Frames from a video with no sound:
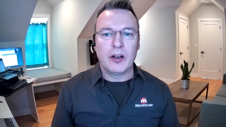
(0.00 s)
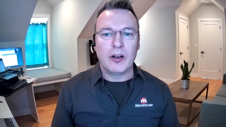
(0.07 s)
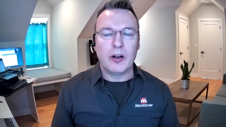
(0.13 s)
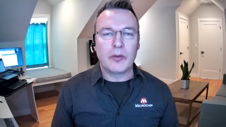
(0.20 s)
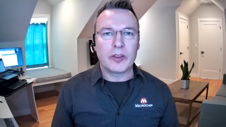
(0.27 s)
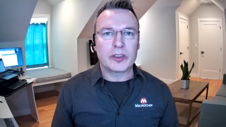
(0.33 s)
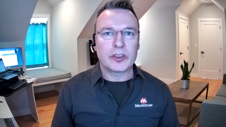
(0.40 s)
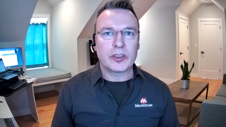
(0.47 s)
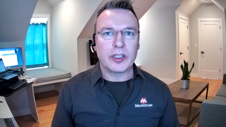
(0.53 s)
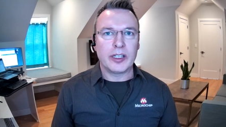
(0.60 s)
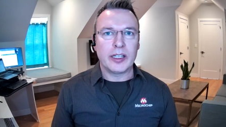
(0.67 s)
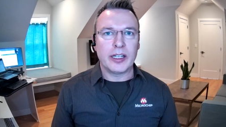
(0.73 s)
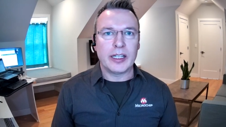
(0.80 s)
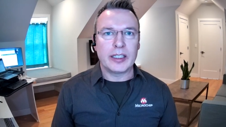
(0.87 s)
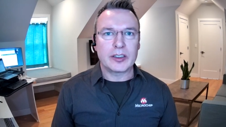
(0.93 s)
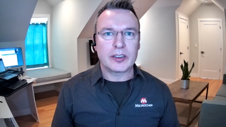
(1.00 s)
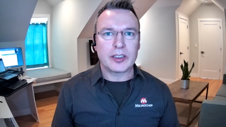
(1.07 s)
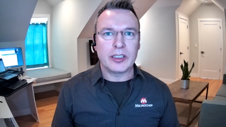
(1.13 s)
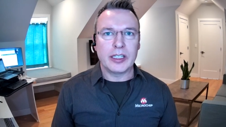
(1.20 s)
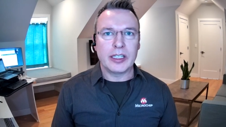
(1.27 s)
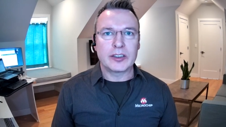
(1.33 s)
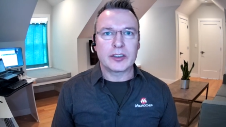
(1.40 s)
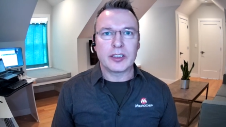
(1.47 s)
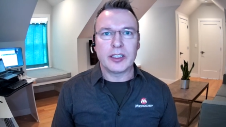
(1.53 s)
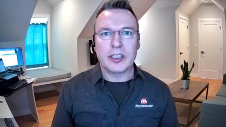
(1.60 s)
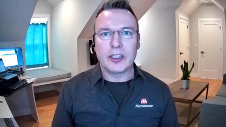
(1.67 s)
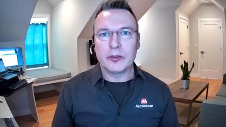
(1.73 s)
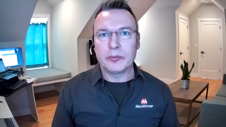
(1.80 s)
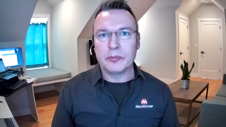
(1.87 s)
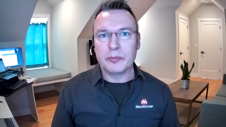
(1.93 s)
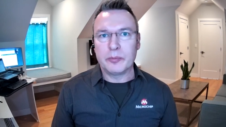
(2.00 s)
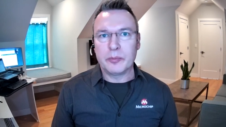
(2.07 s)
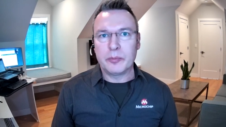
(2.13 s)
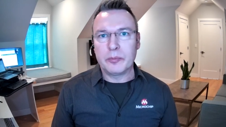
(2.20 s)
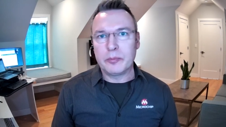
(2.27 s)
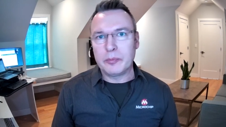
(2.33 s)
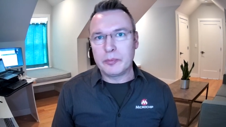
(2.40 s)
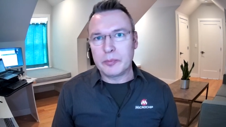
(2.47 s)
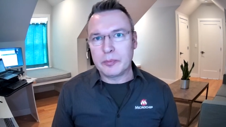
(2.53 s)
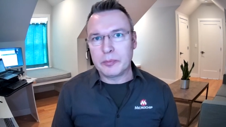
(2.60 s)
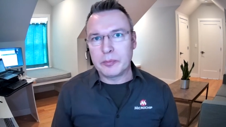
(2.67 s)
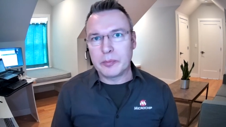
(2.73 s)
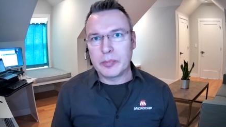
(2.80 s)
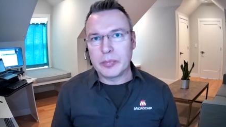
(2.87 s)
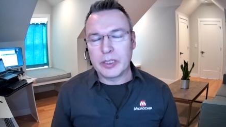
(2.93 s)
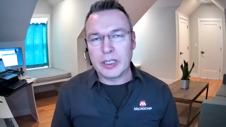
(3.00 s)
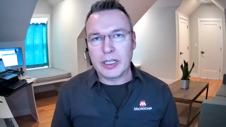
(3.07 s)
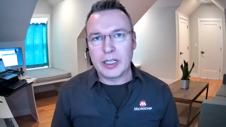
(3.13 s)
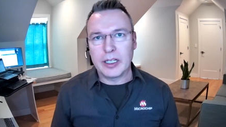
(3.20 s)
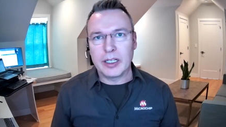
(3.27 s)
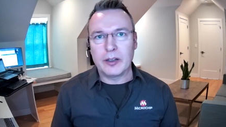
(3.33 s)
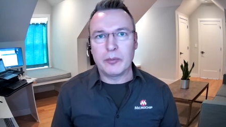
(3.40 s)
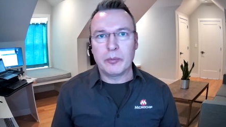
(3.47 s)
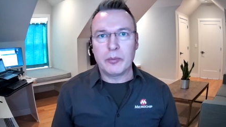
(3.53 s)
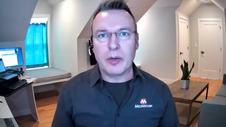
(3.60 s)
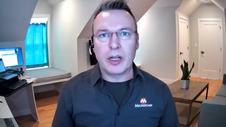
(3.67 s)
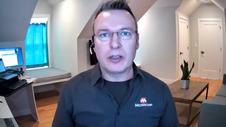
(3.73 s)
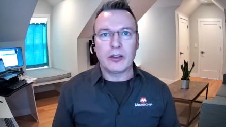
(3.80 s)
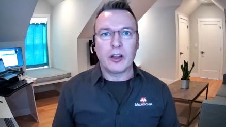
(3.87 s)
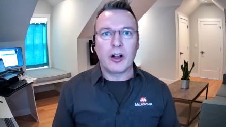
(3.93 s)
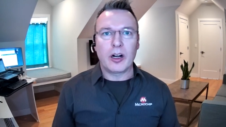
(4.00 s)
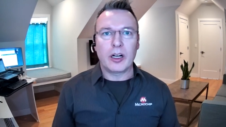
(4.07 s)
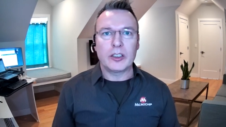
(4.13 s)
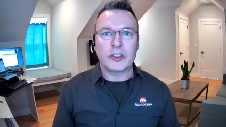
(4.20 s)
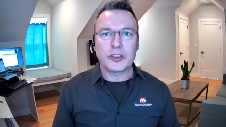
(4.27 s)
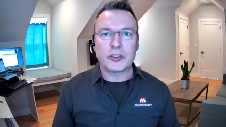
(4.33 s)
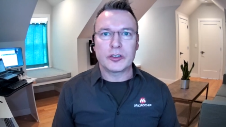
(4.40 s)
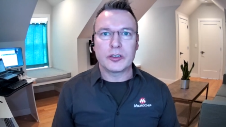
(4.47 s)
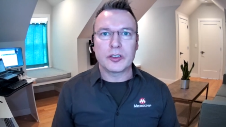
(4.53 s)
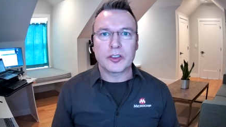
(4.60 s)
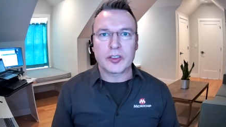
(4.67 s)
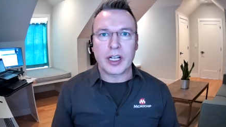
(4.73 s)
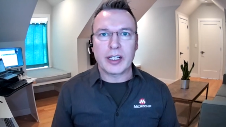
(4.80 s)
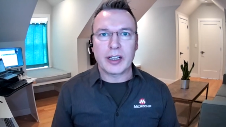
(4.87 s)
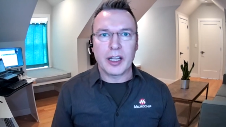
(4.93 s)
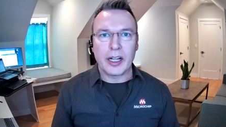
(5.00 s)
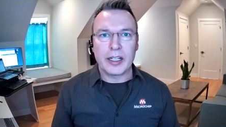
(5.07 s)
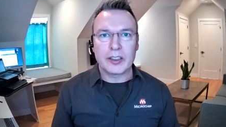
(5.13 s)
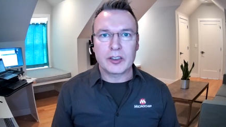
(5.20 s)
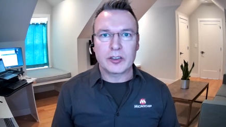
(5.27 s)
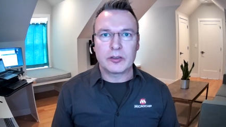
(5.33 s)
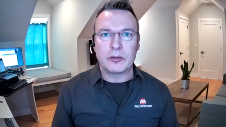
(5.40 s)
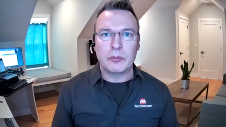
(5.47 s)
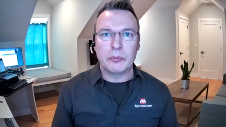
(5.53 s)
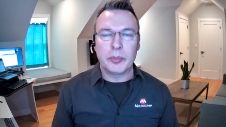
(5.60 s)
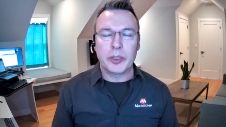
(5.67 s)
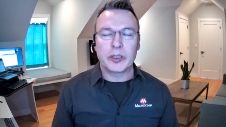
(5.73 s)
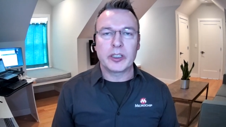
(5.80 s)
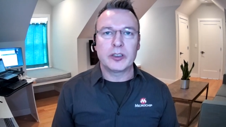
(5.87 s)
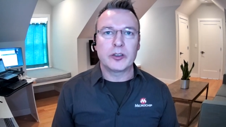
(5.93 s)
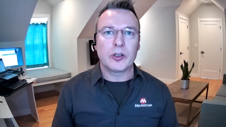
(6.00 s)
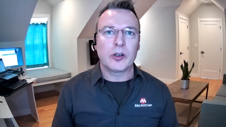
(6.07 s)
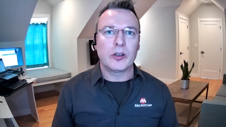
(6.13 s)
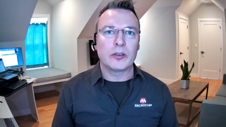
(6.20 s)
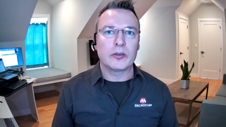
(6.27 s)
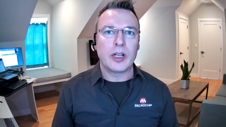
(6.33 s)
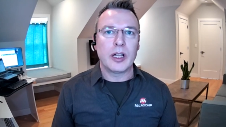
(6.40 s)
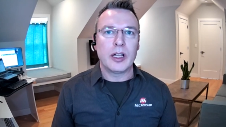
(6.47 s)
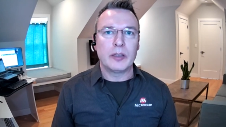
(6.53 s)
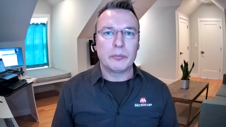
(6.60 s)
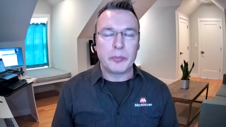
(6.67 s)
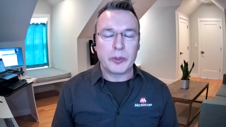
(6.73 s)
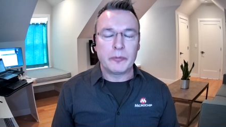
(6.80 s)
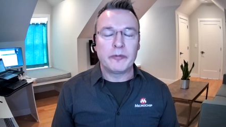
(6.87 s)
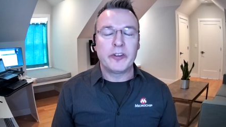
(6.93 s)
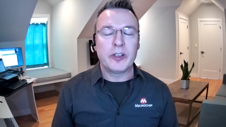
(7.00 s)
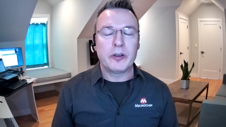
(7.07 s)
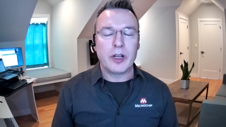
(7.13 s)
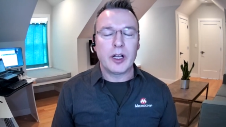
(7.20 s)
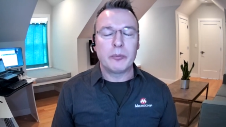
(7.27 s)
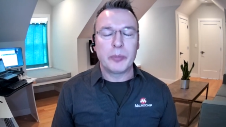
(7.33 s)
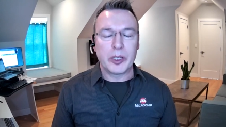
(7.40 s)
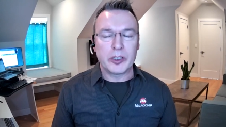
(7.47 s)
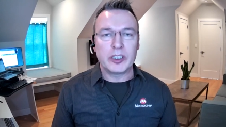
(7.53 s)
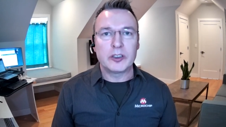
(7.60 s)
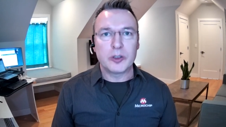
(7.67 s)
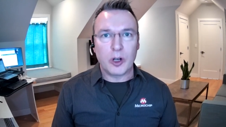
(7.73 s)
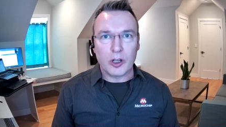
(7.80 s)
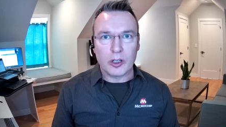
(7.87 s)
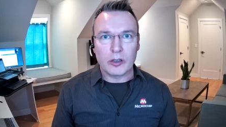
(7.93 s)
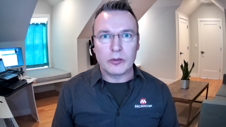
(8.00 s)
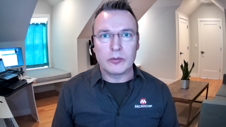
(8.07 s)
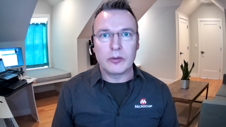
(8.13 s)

obviously it's it's um, uh, a large satellites, billion dollar uh, billion dollar